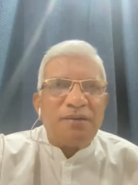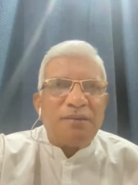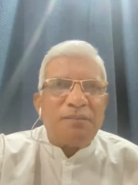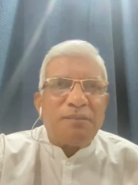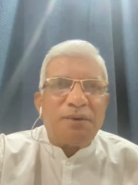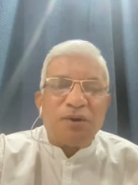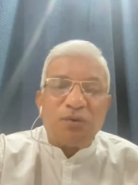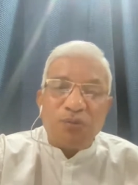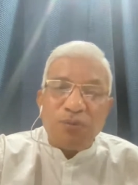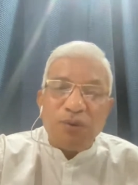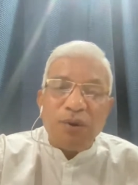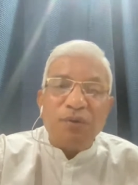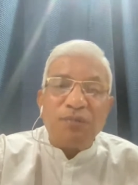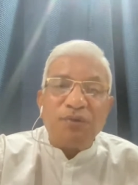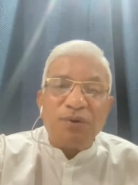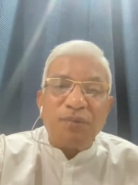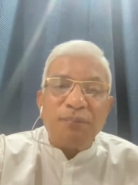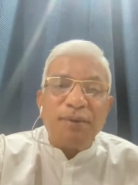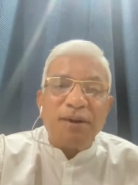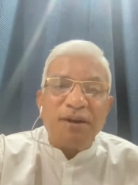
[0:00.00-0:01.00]
but who
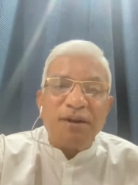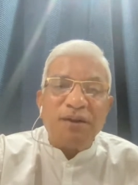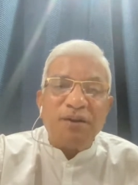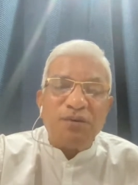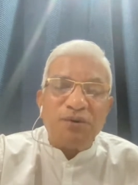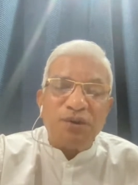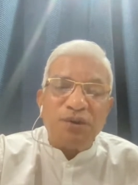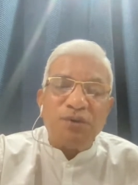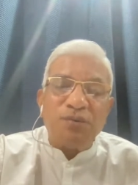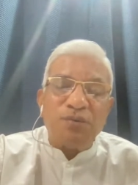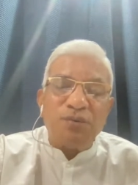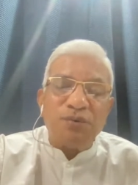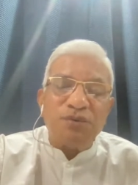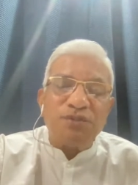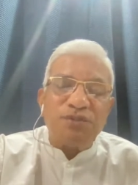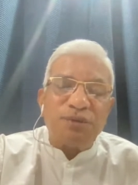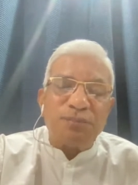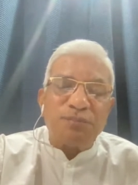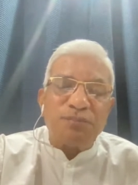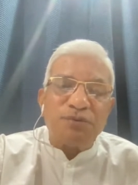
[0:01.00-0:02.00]
have to maintain? Who
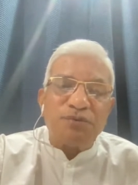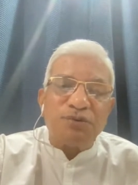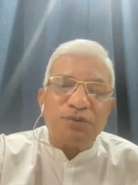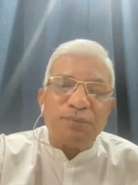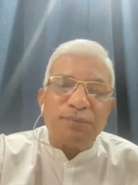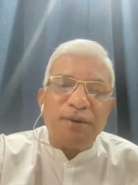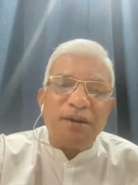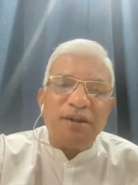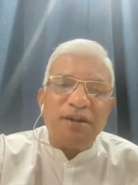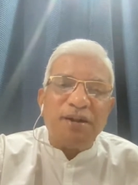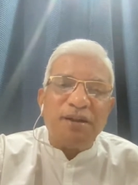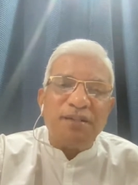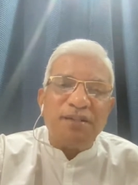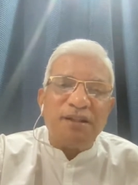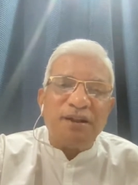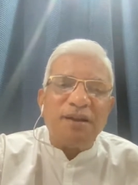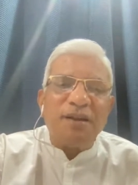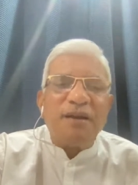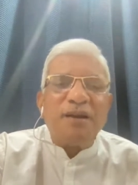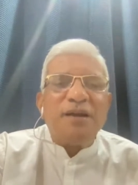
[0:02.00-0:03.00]
is supposed to maintain
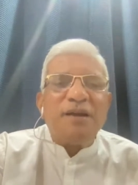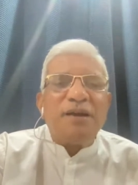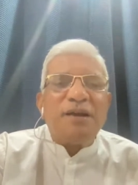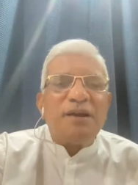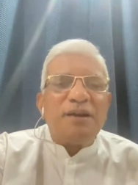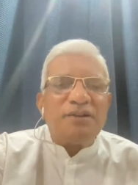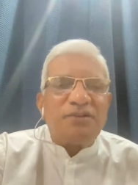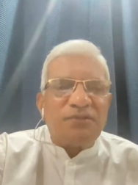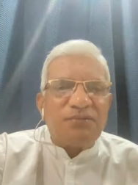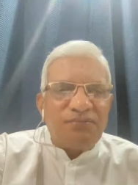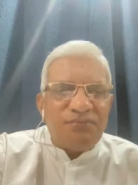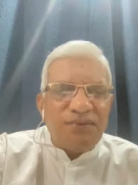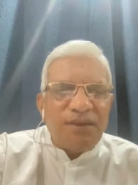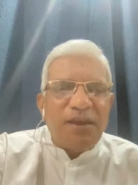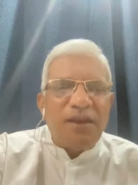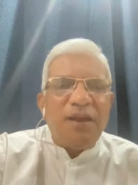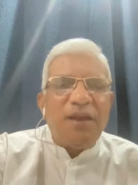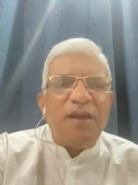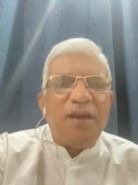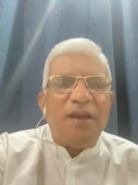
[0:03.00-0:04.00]
that? It's
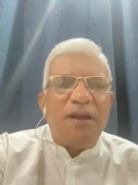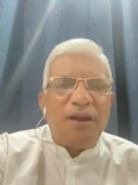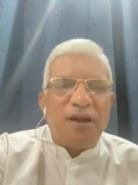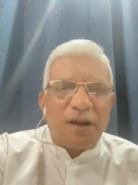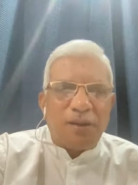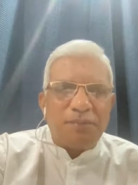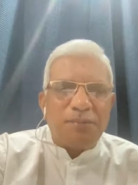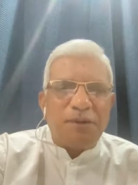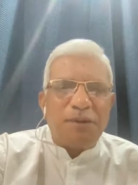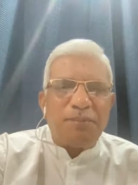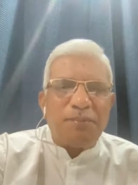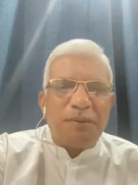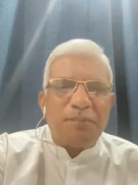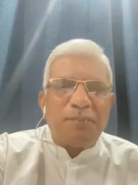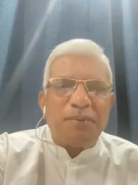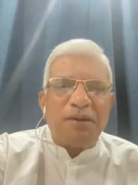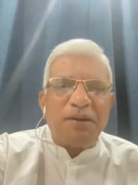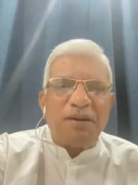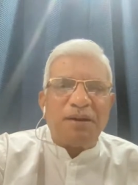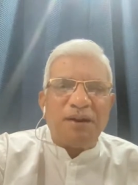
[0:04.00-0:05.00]
we common
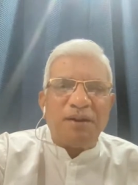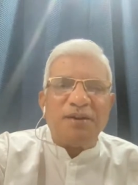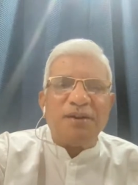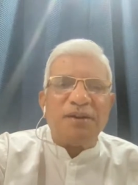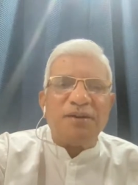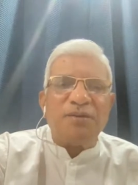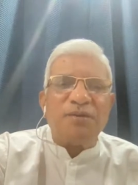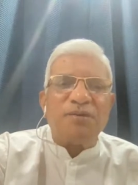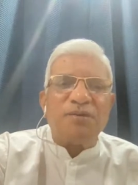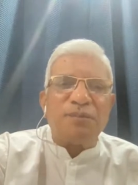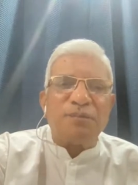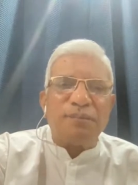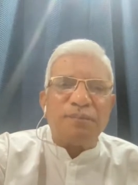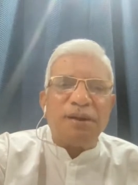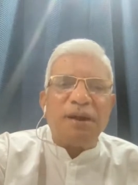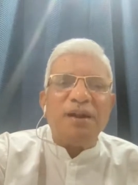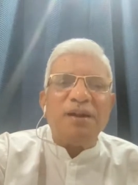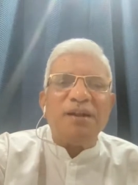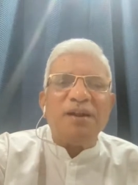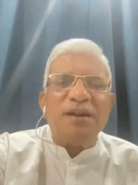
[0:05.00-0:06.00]
people continue to
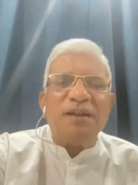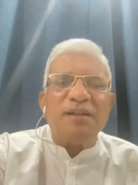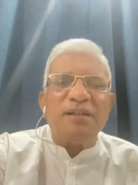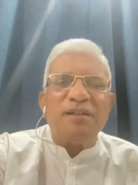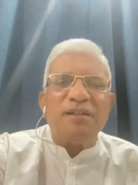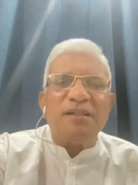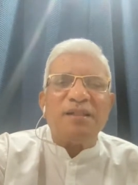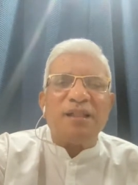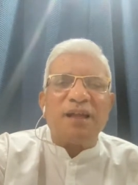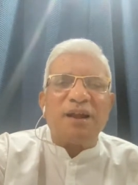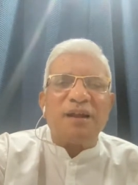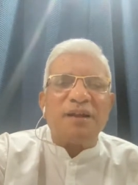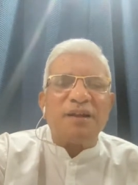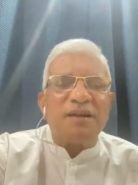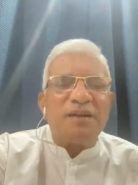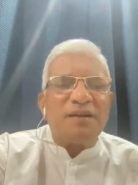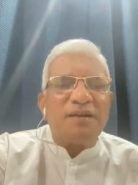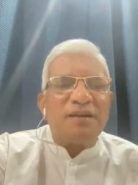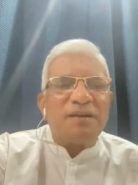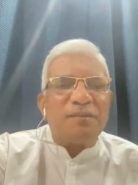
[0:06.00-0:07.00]
maintain that
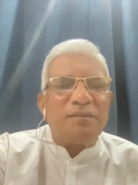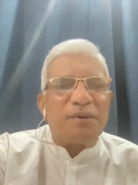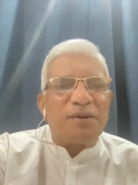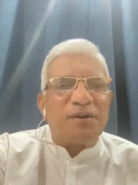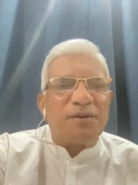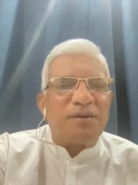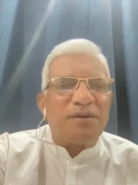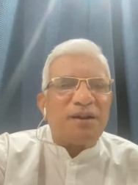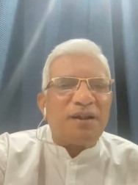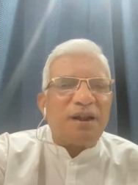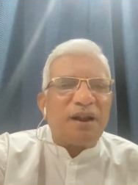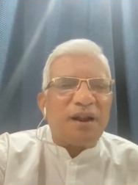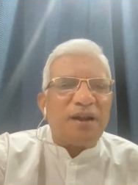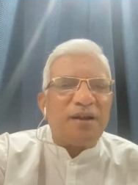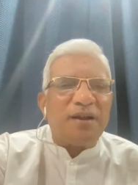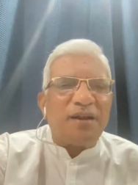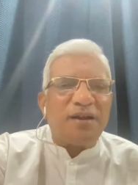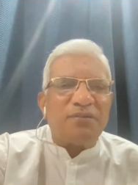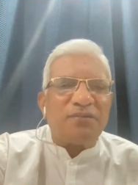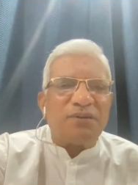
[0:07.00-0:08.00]
particular
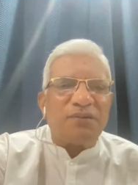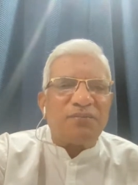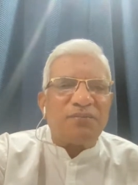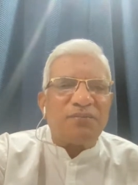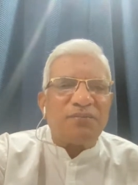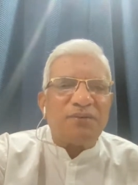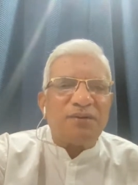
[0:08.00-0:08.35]
ideas of